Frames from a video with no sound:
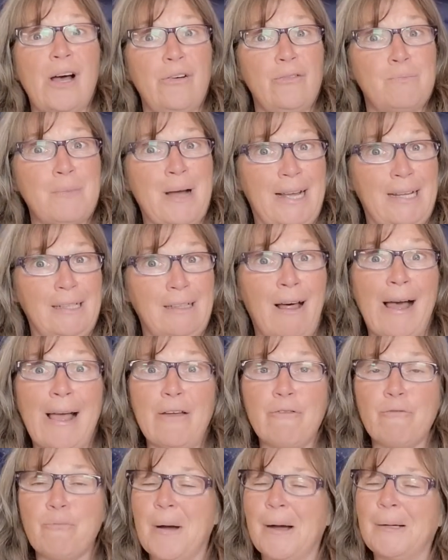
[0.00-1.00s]
of my
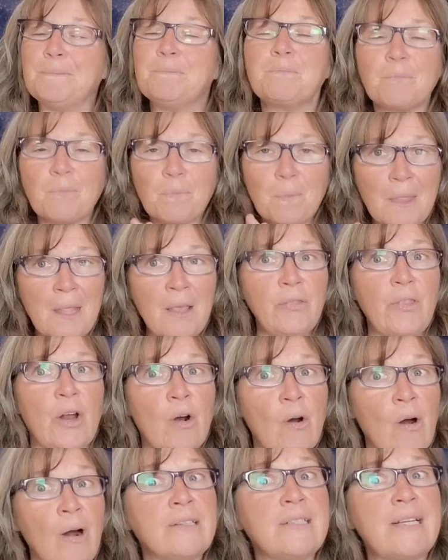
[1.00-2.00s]
life, but
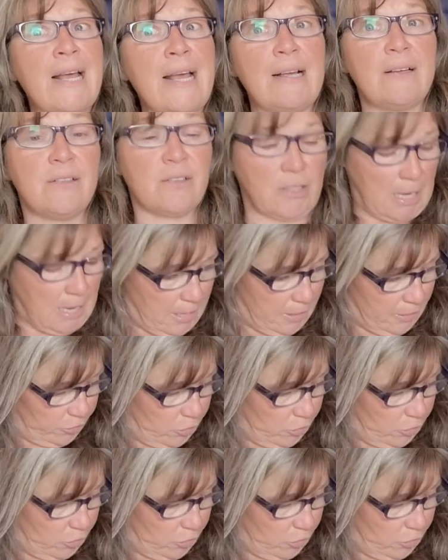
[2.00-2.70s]
there are days.